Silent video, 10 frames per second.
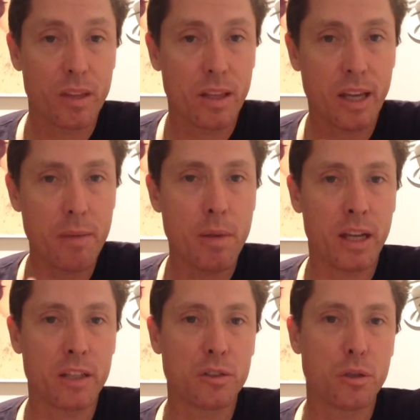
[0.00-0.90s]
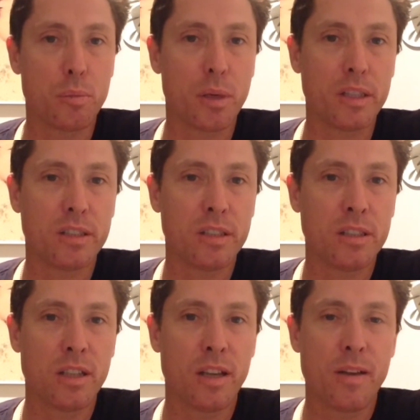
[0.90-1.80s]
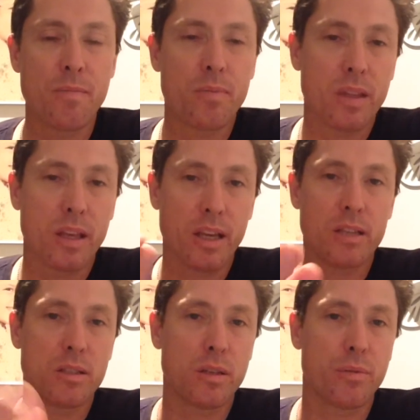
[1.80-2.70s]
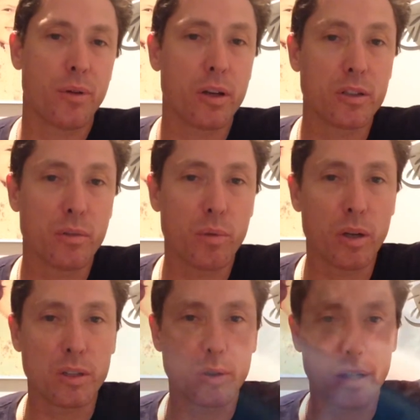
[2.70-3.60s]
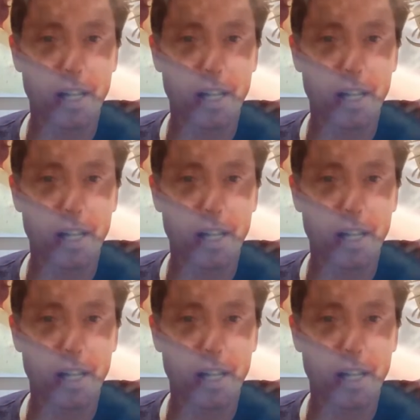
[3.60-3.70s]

Came out in 2 pieces. Here's the photos of when I took it